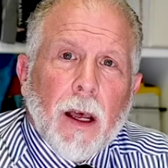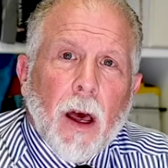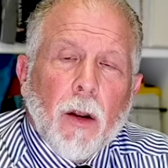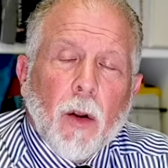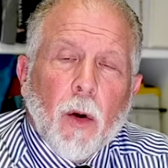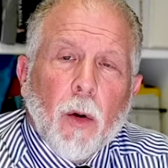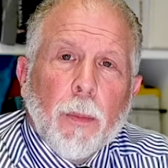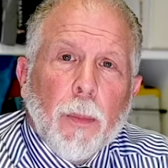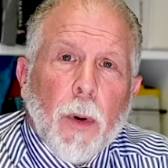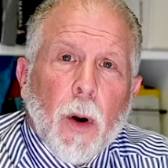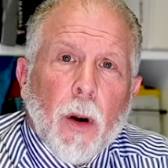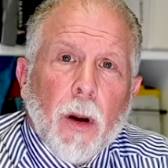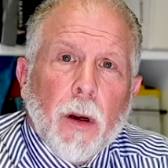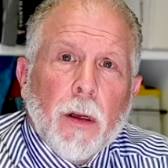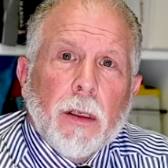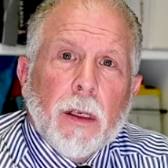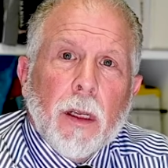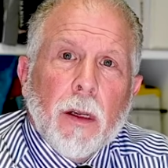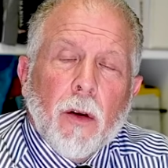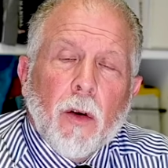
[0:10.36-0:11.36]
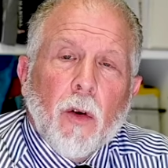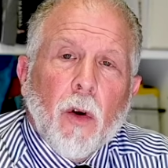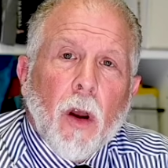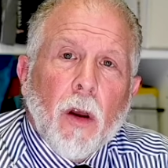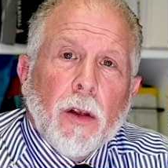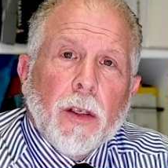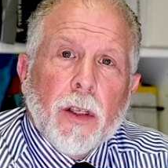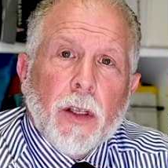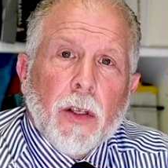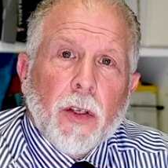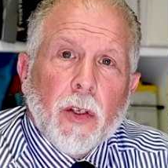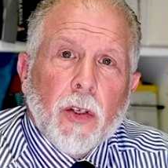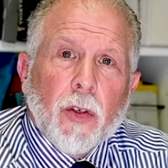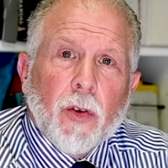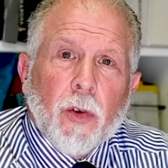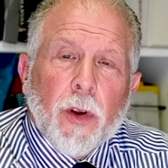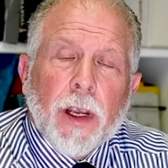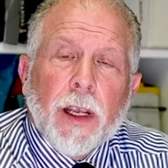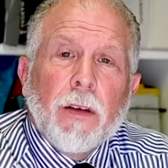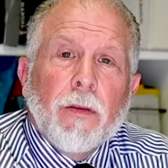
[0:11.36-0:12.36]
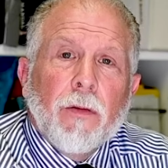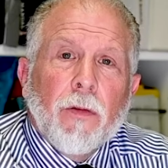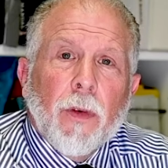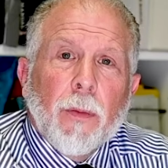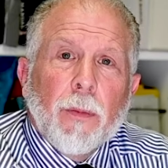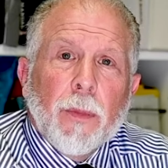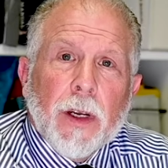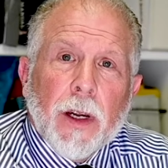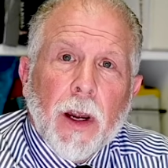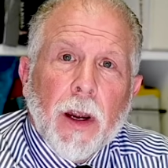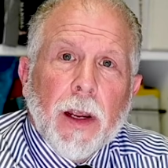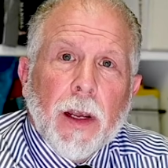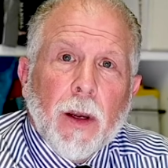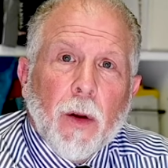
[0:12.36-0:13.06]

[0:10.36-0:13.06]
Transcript: Auto Parts and across the street from Dairy